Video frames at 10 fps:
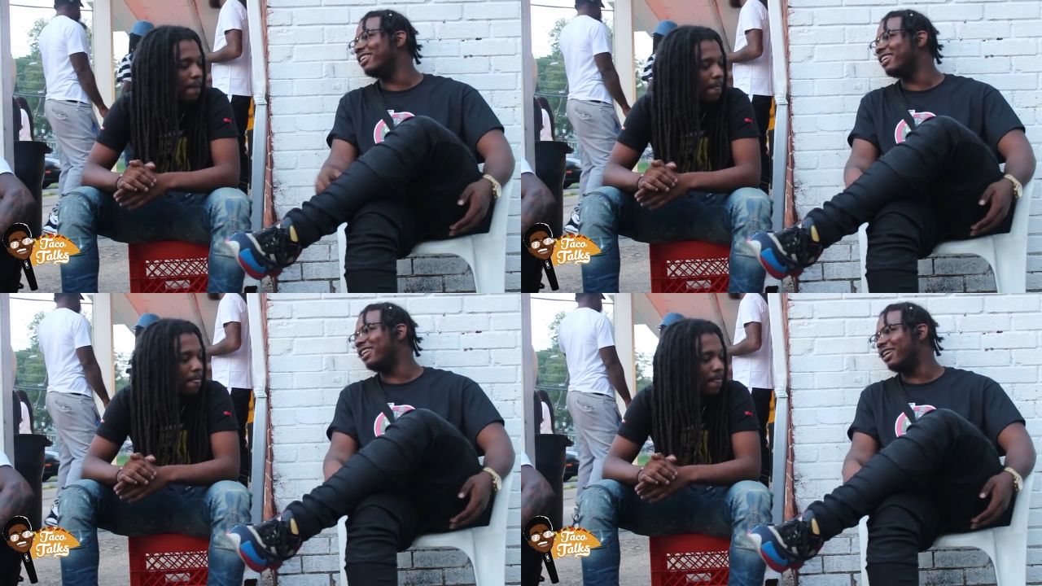
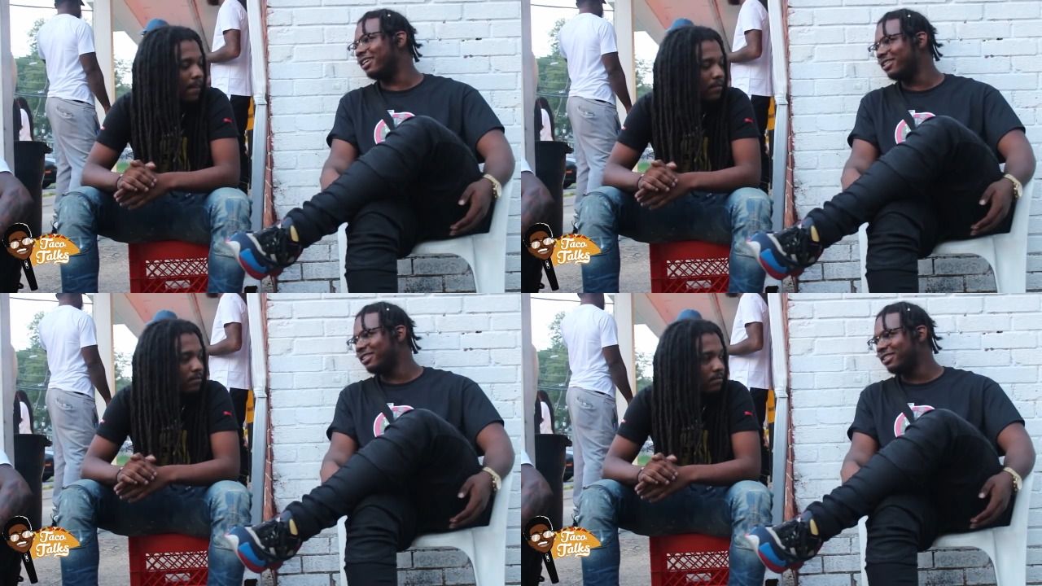Speaker 1: eleven
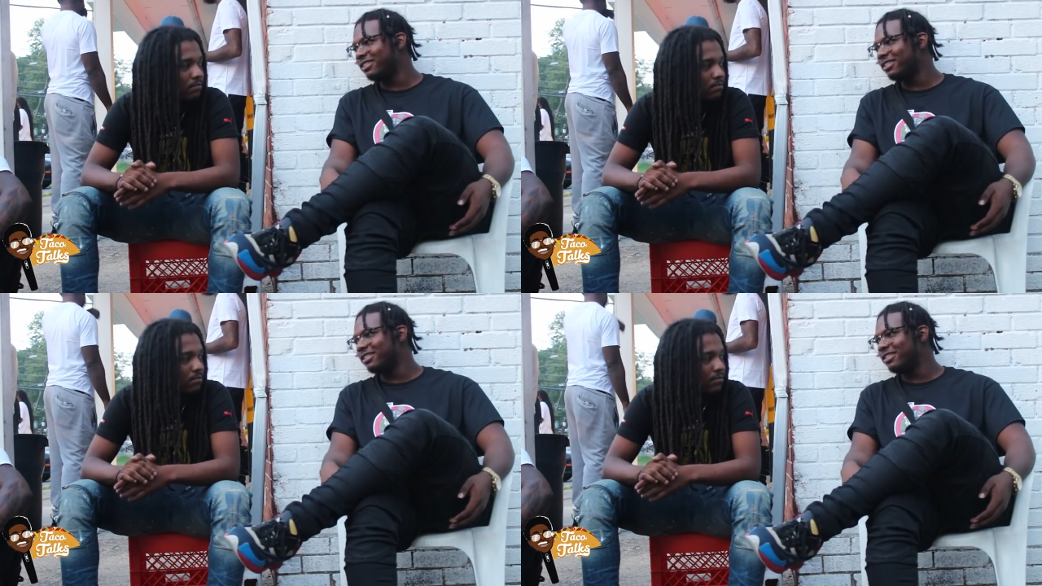o'clock.
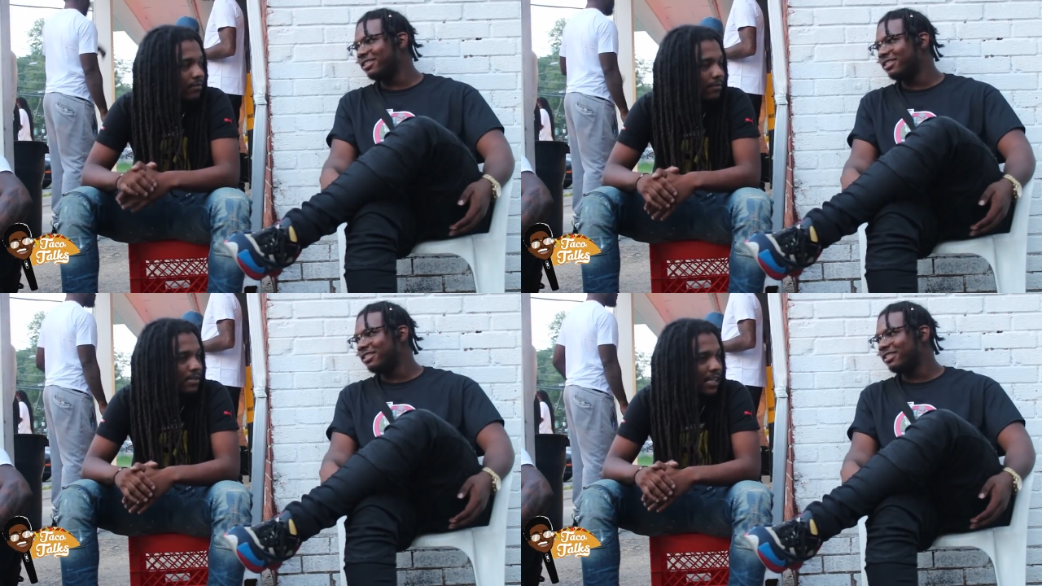
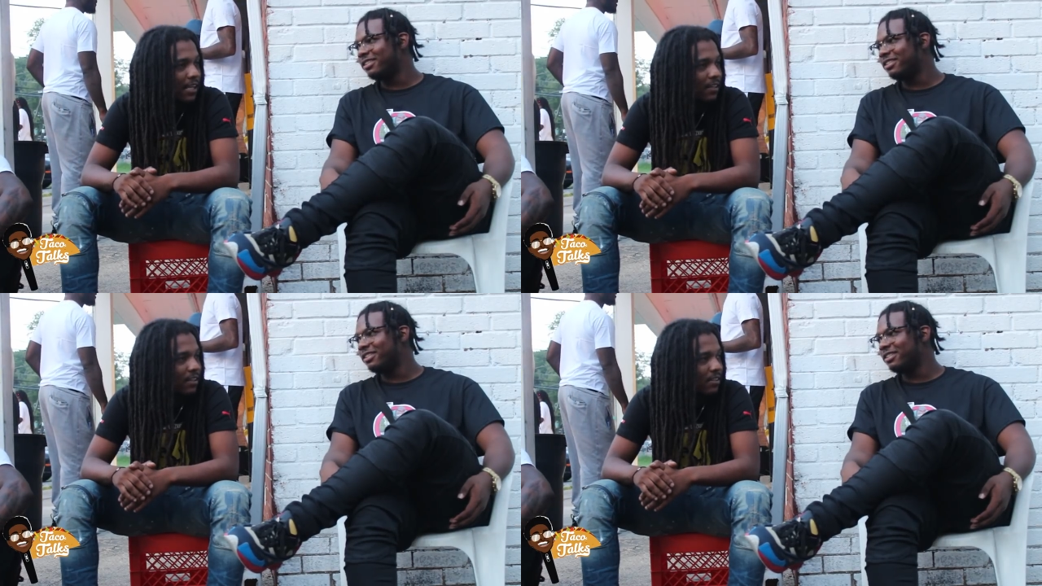
Speaker 2: From
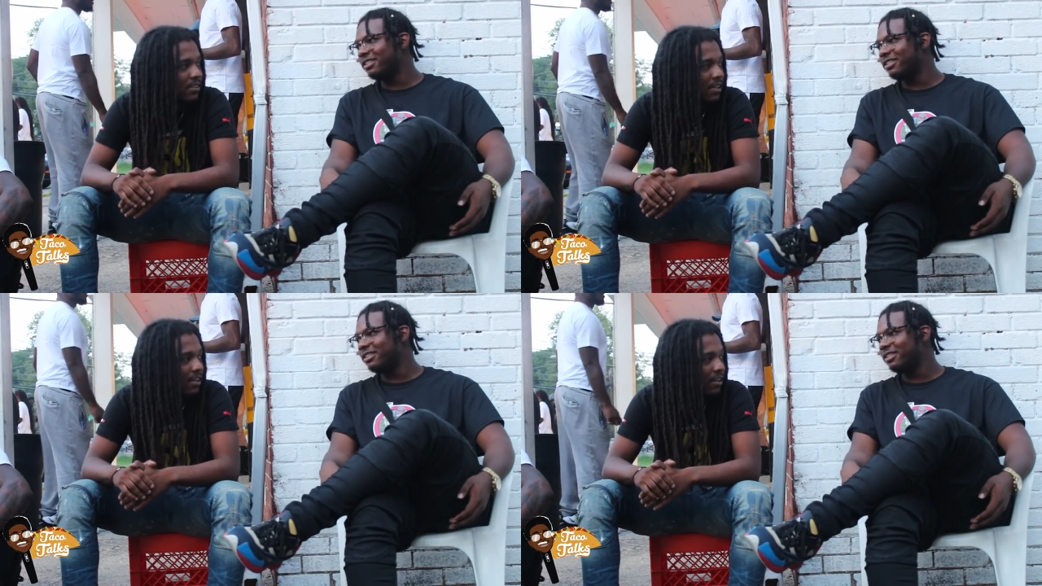Saturday
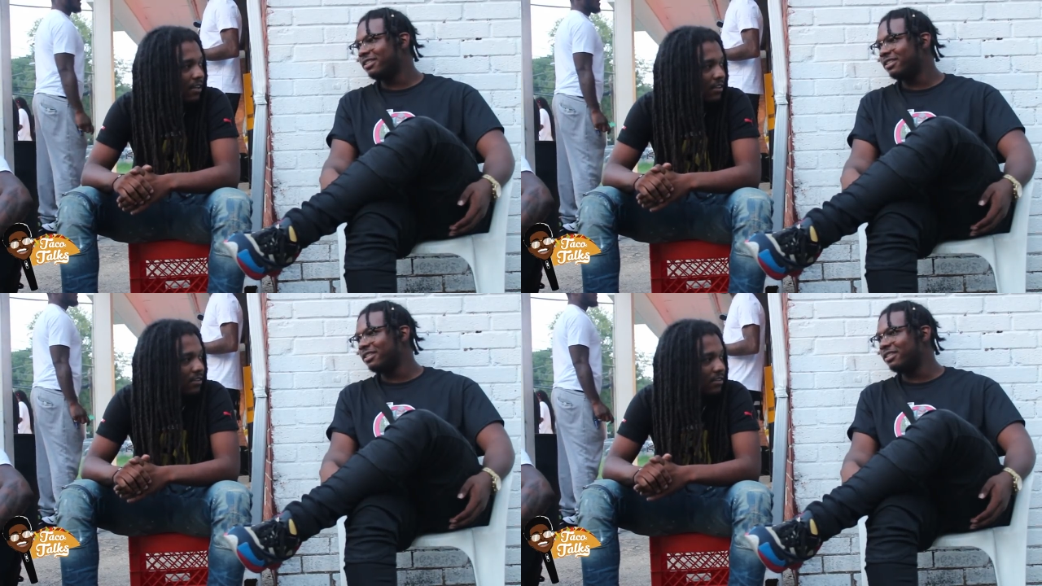to
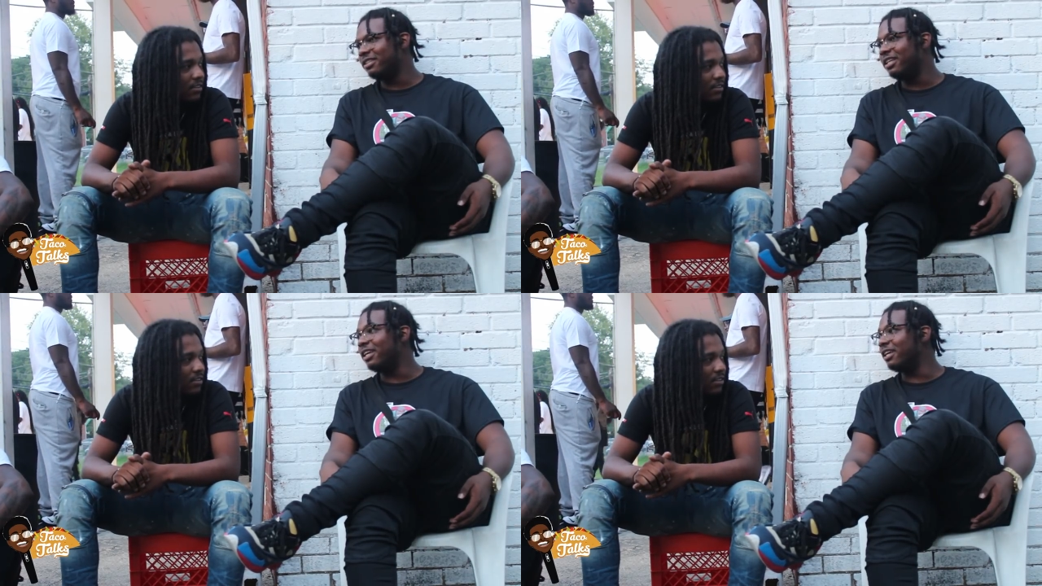Saturday?
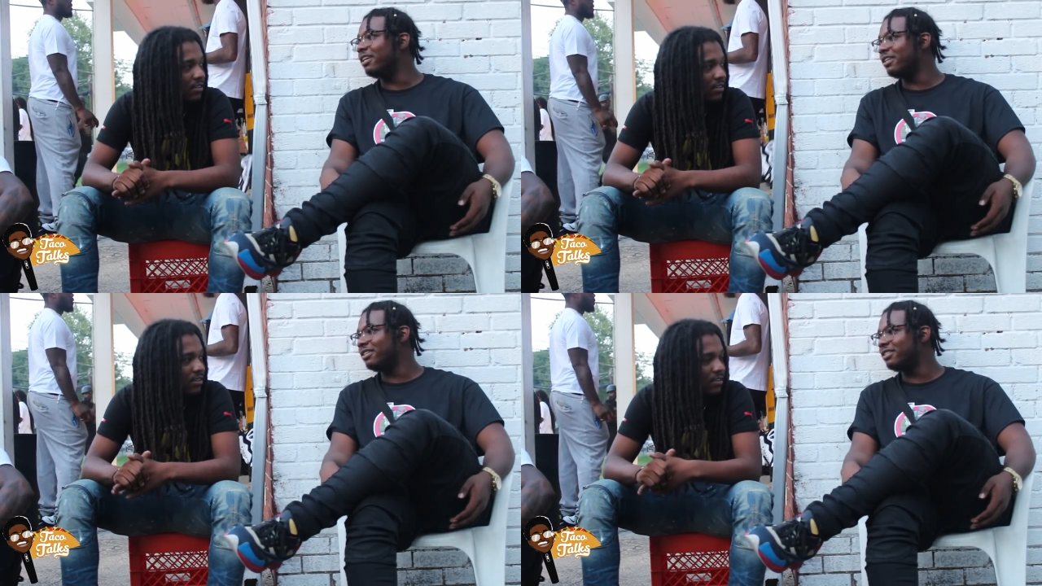
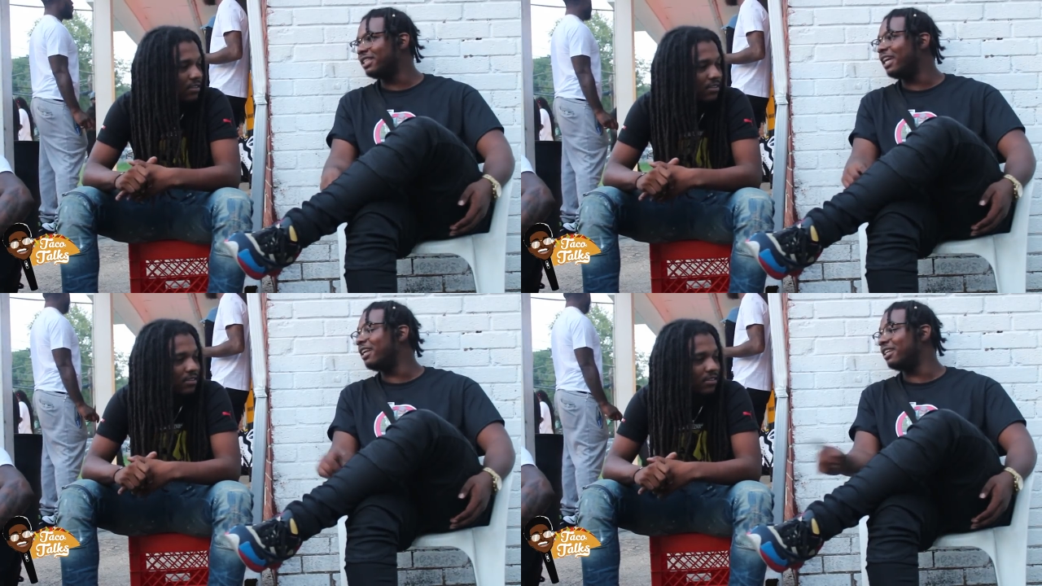
Speaker 1: Yeah.
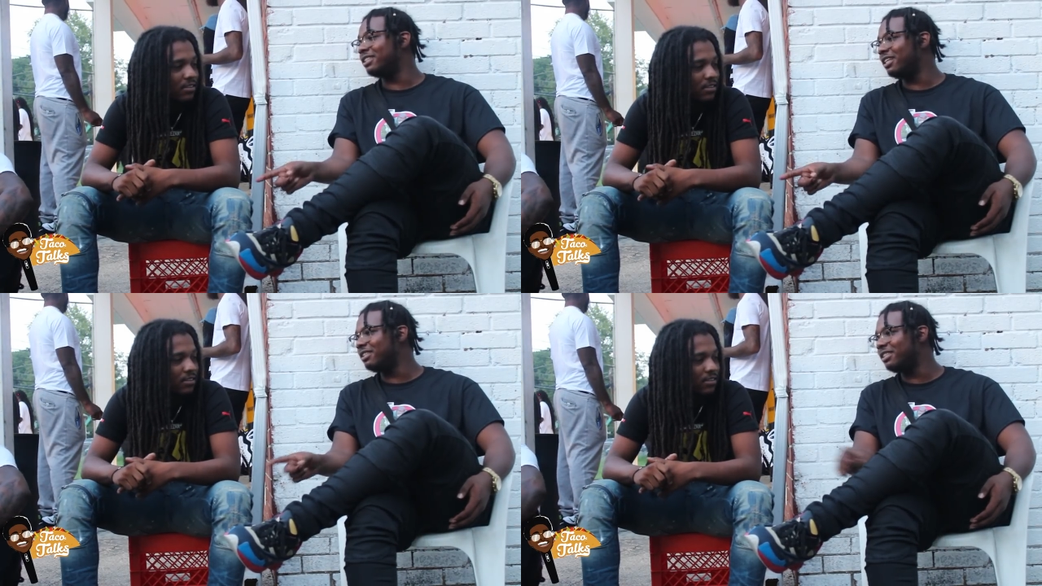Saturday
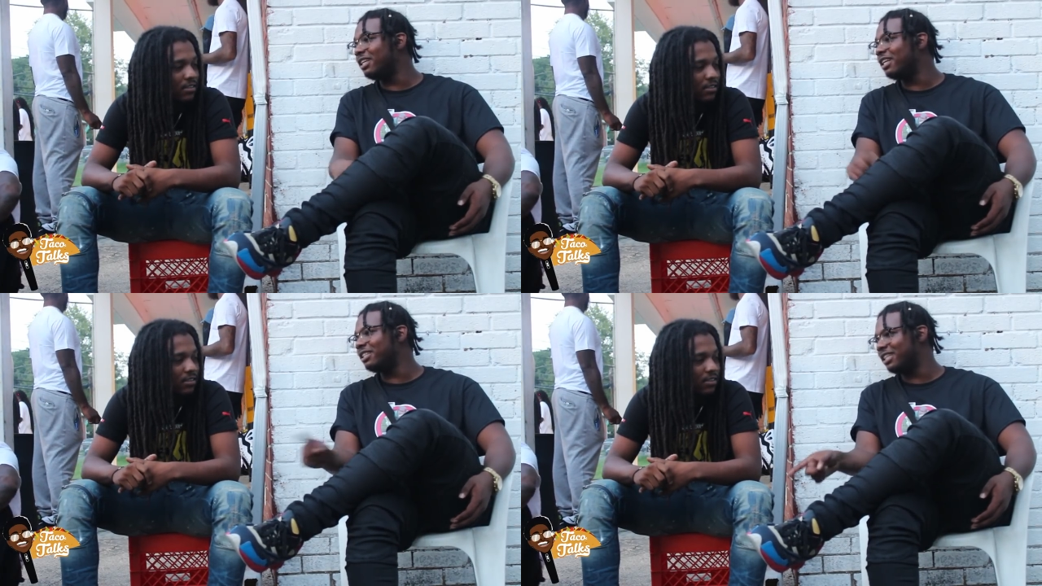to sun-
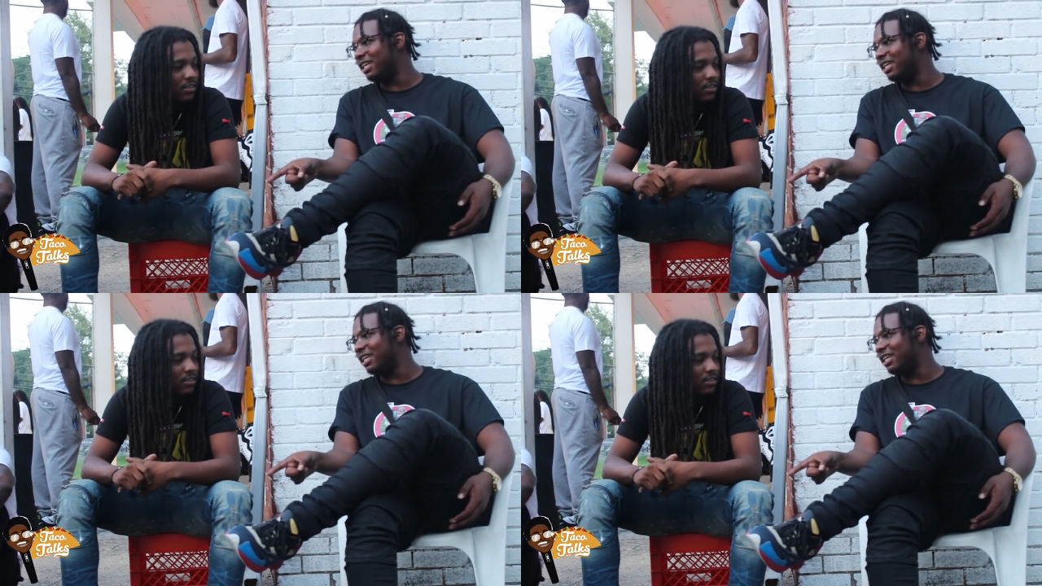Sunday